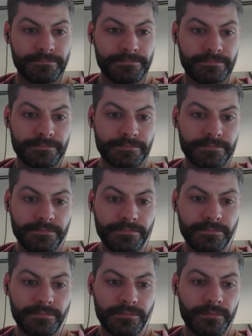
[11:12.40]

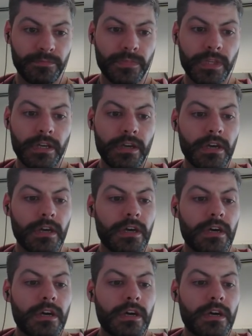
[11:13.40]
Nothing is said.